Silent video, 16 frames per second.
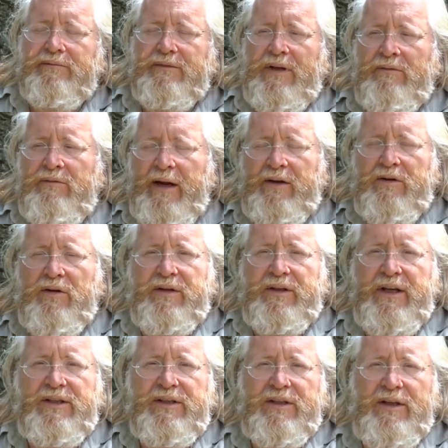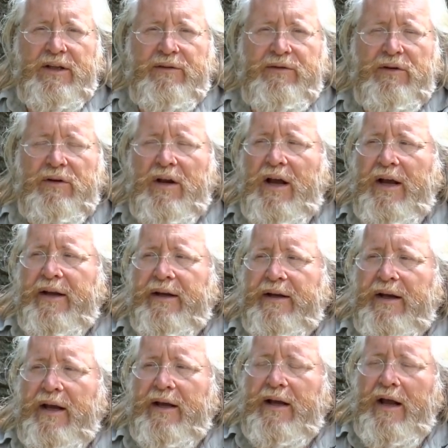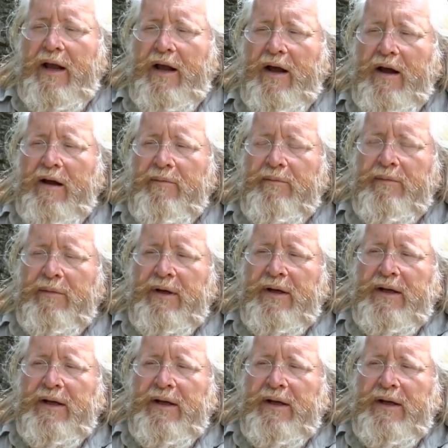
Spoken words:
recognition, if you like, a calm